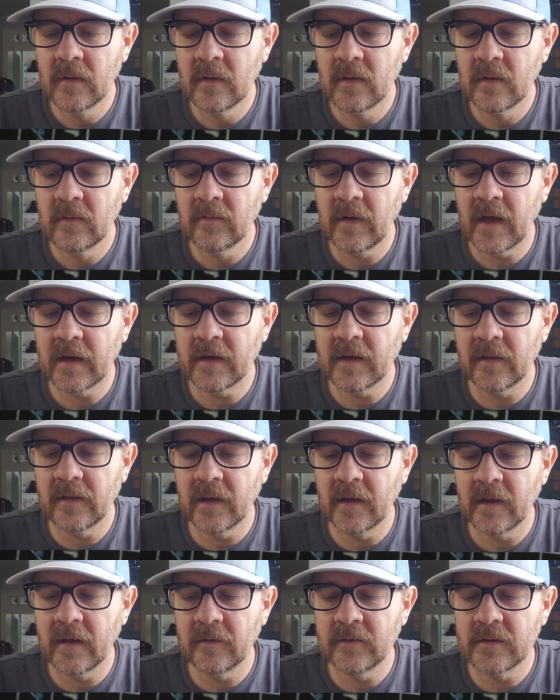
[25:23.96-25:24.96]
In fact, I
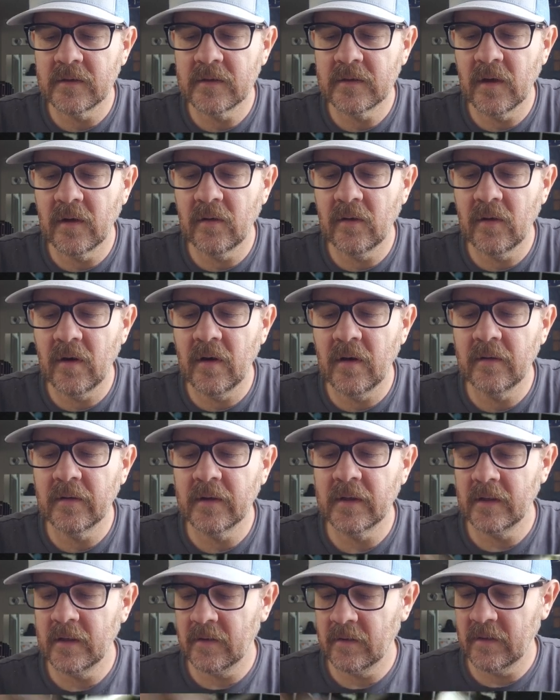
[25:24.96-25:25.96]
think I'll just go all
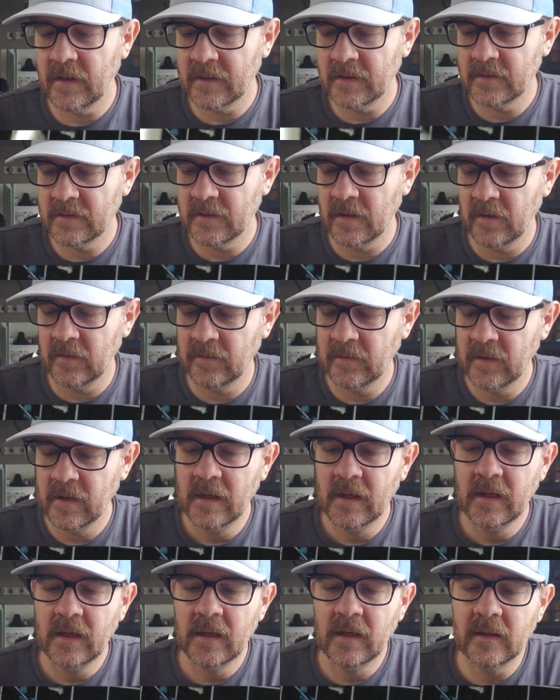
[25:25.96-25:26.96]
in there like so.
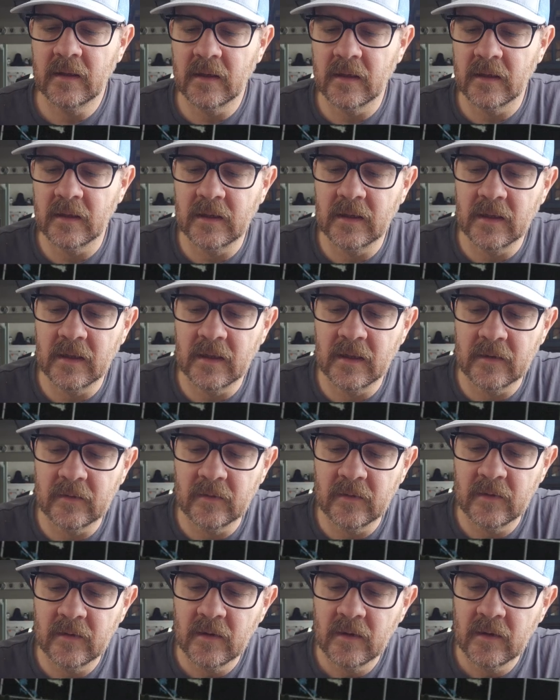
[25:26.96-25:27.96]
And then
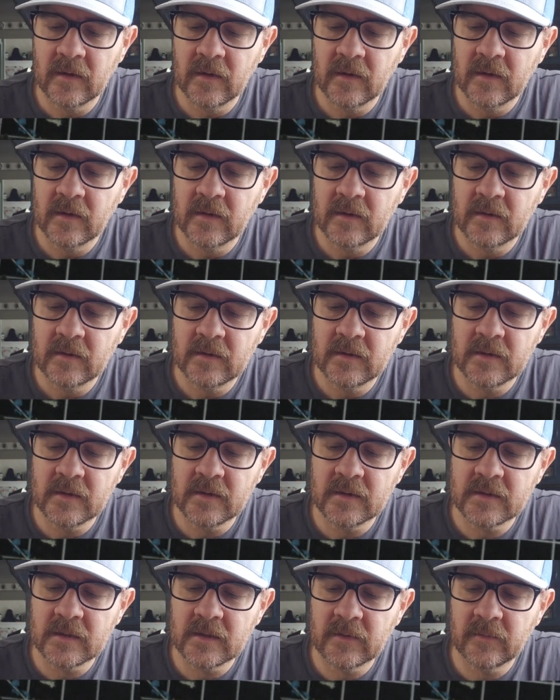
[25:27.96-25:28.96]
again,
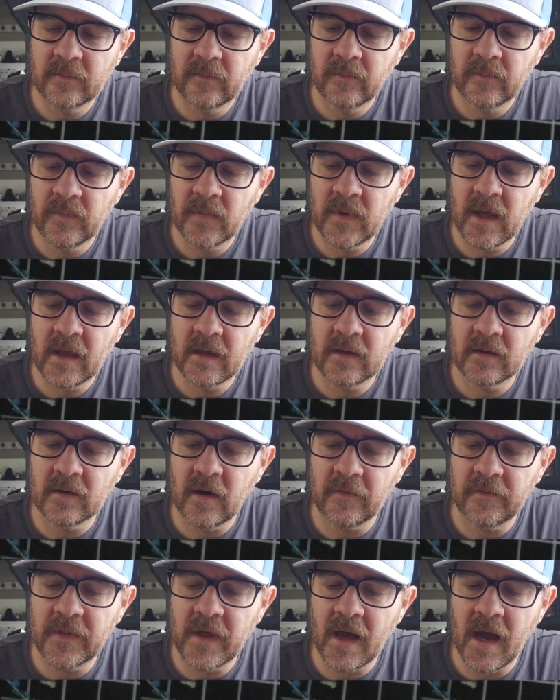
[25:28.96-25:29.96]
just take it
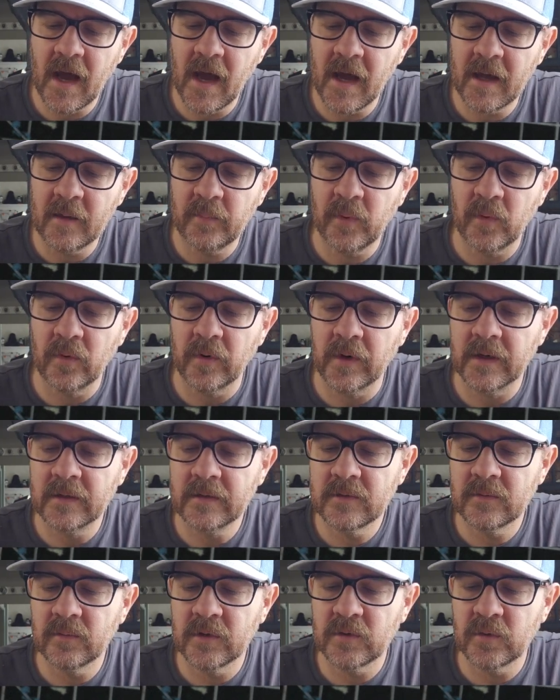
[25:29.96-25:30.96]
off the high
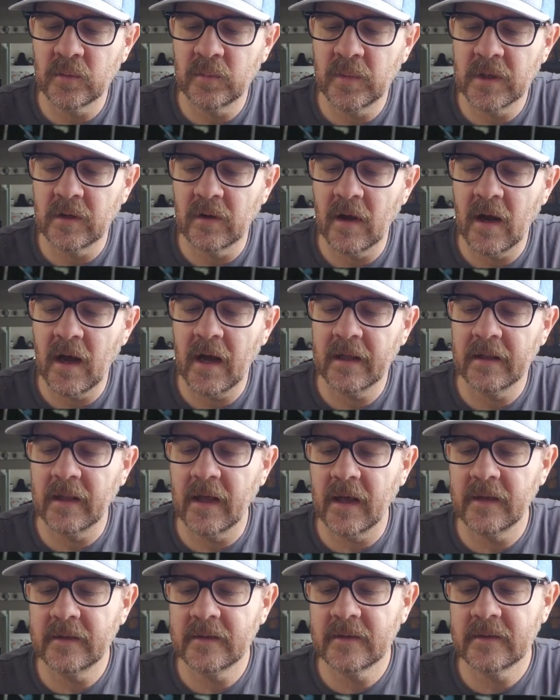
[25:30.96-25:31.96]
points, which would be your
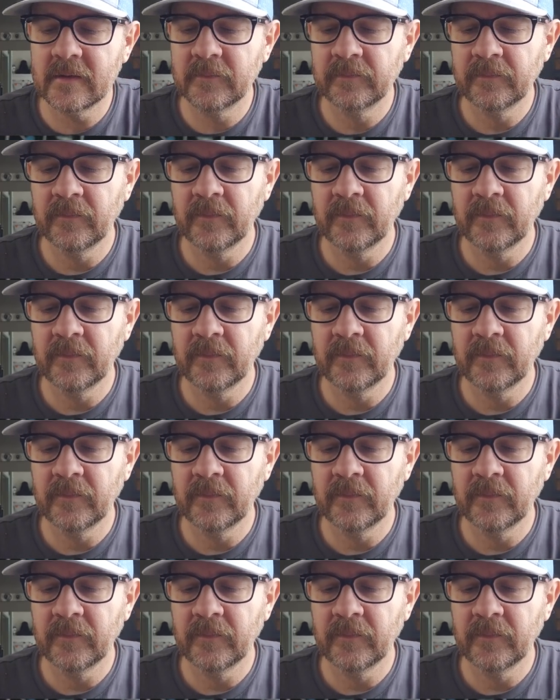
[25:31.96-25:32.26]
highlights.